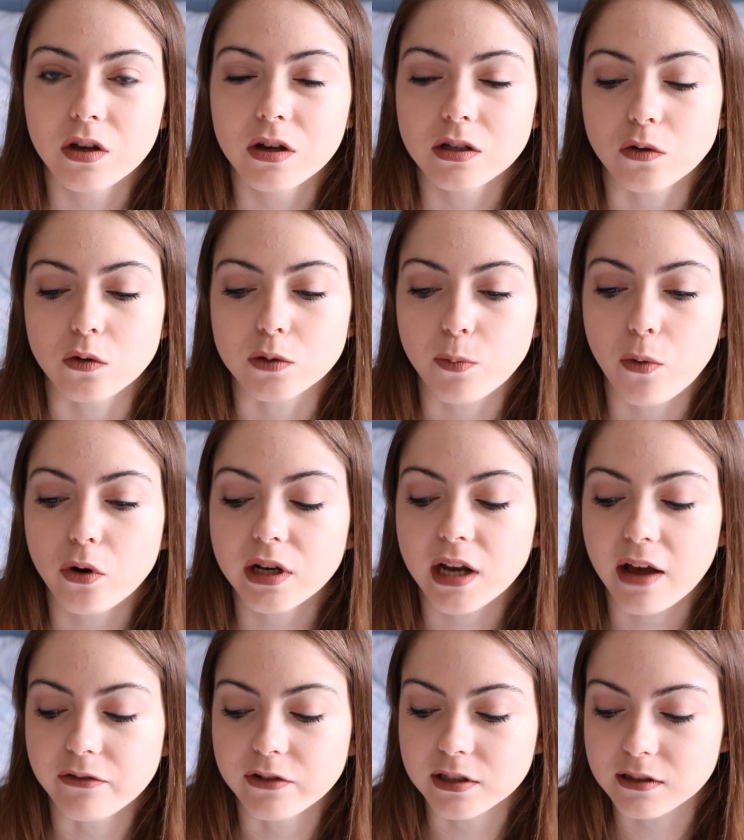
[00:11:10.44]
So it's point,
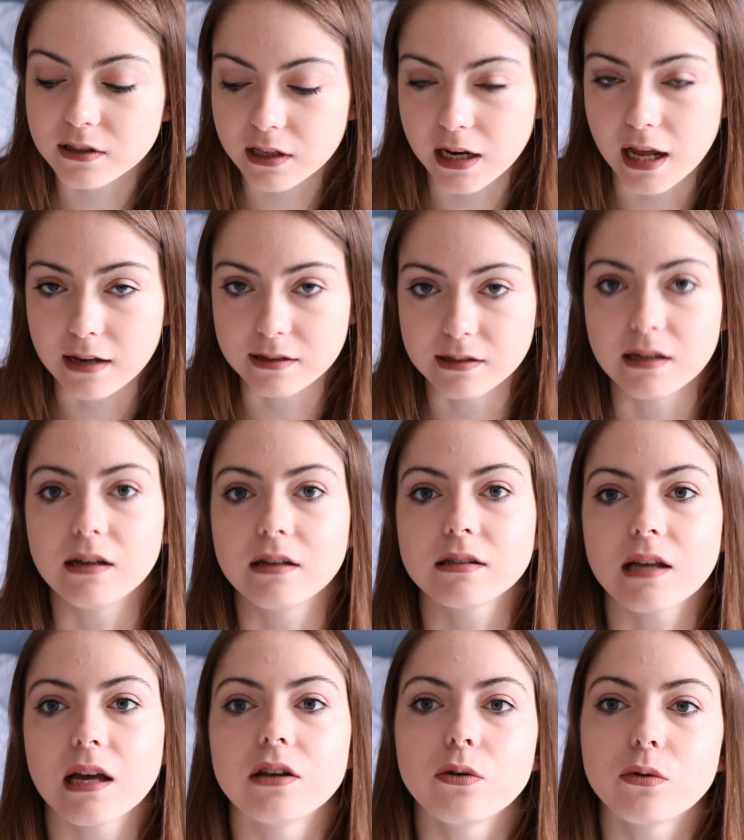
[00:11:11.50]
evidence, analysis,
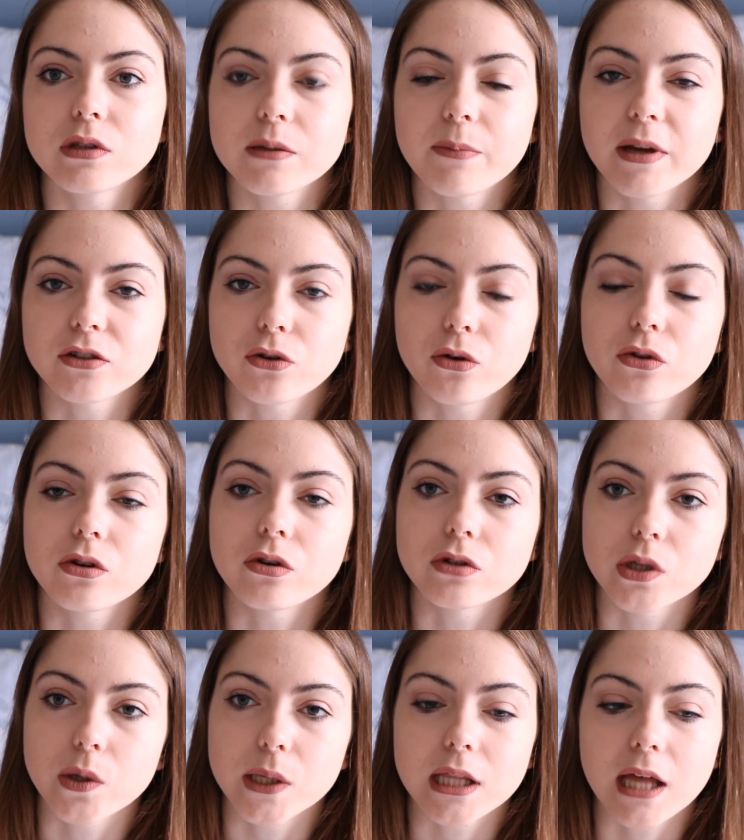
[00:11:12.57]
and you want to make sure that you're
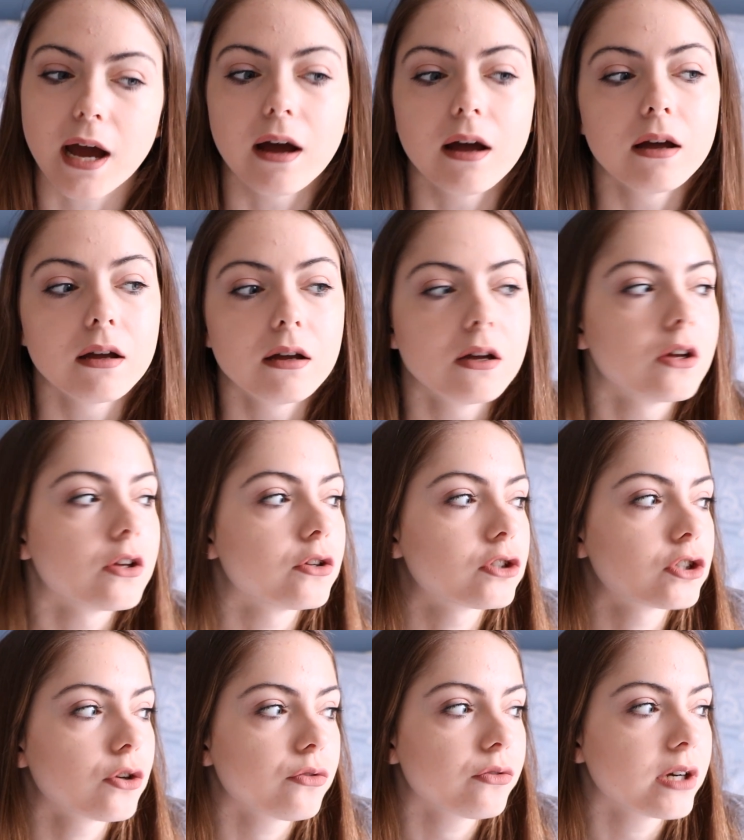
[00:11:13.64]
doing that. You
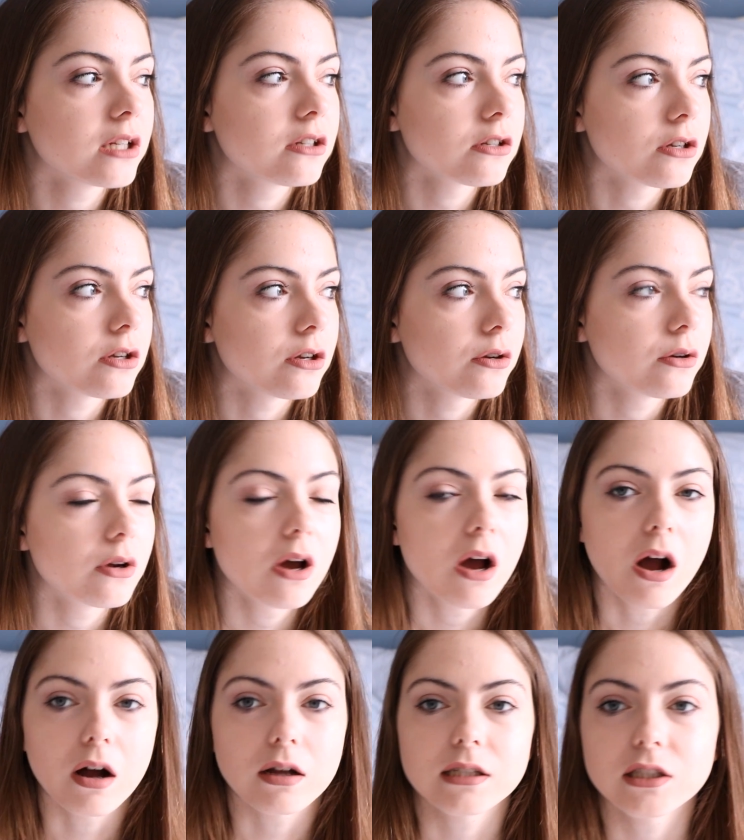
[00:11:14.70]
should really do,
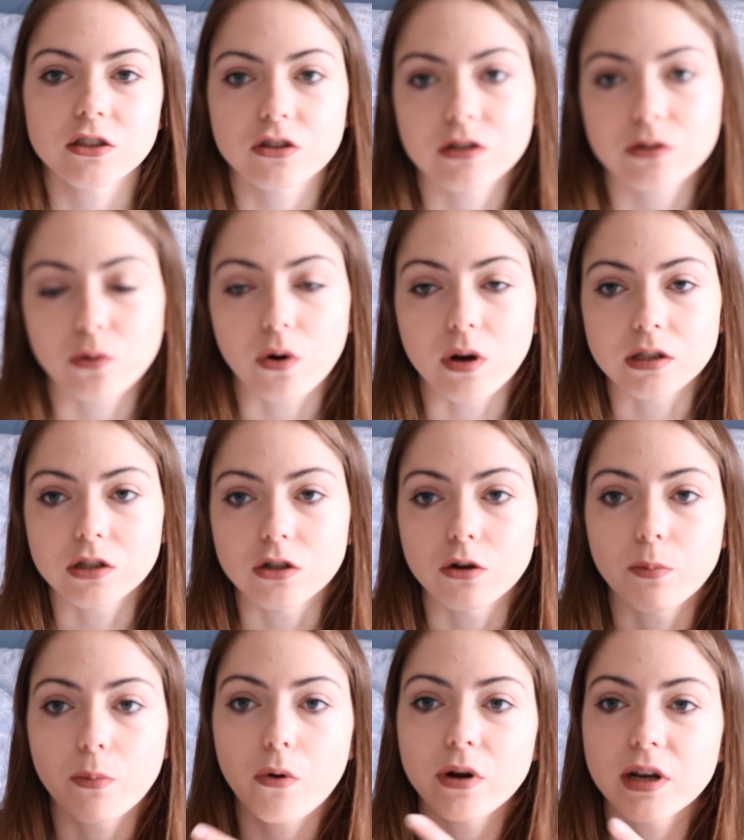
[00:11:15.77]
our teachers taught us to do
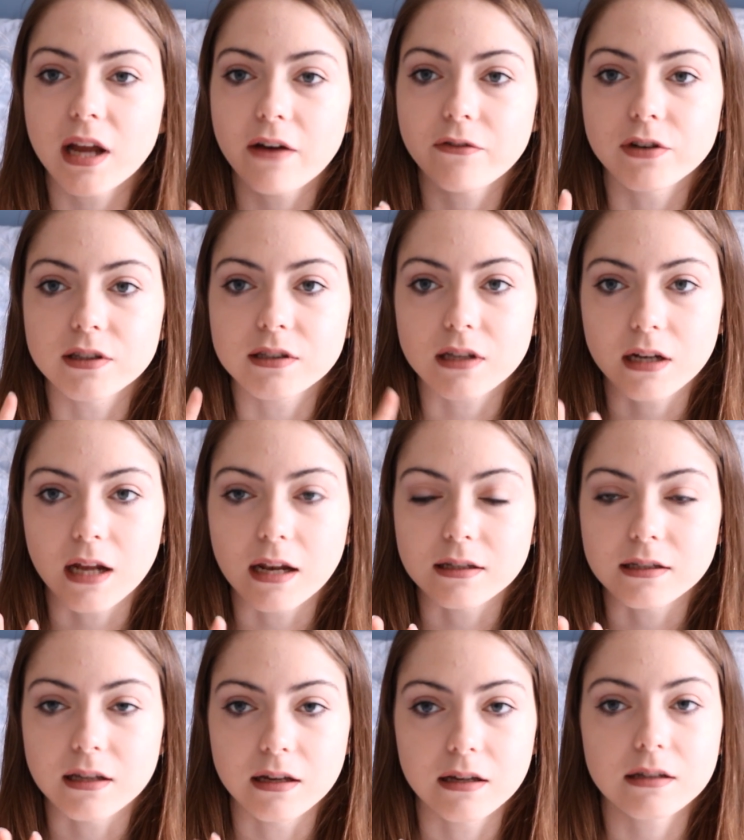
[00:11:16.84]
point, evidence,
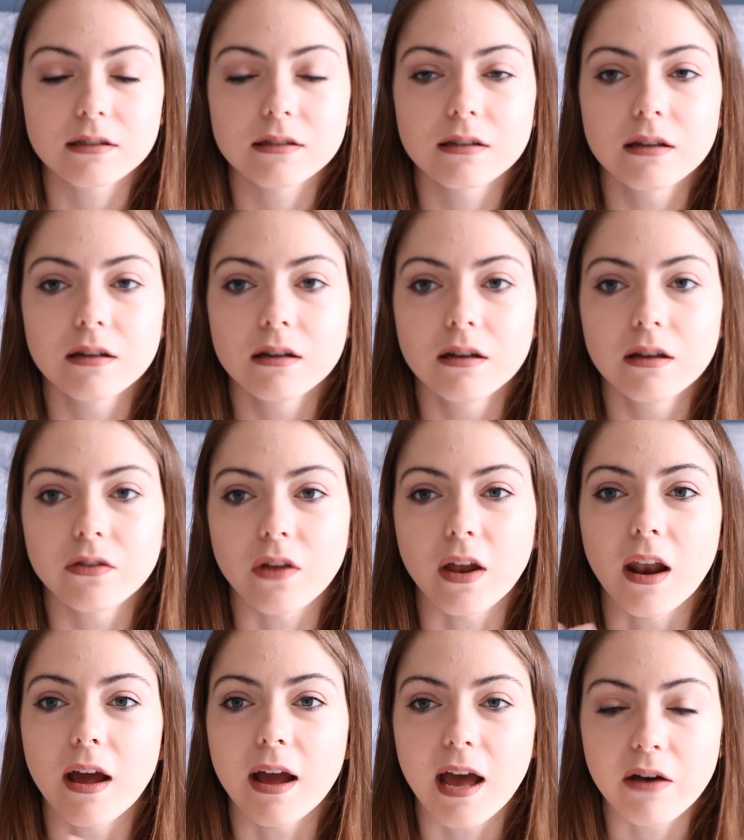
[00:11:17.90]
analysis, then
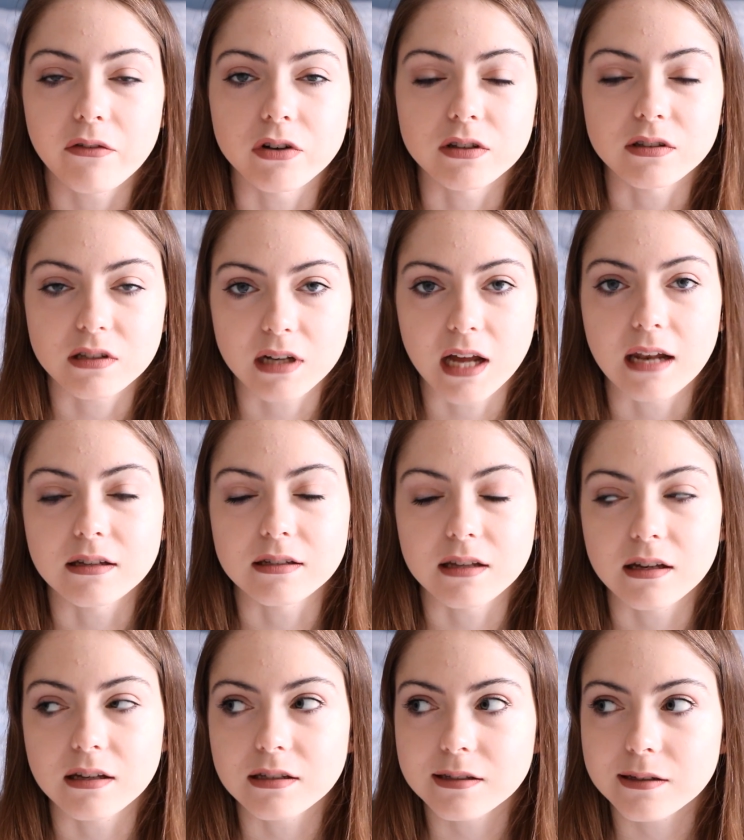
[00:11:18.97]
like evidence
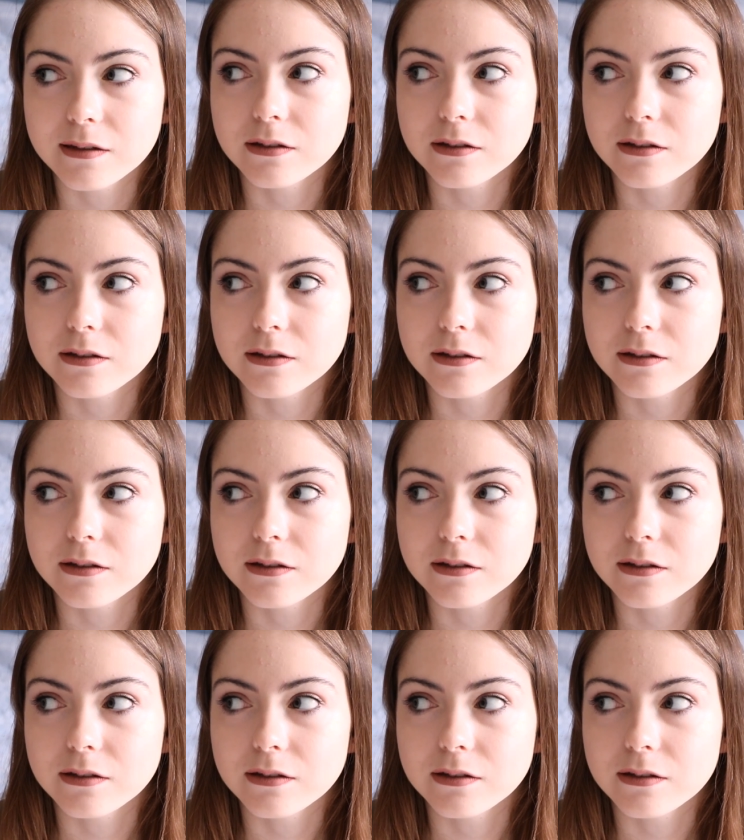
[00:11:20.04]
analysis.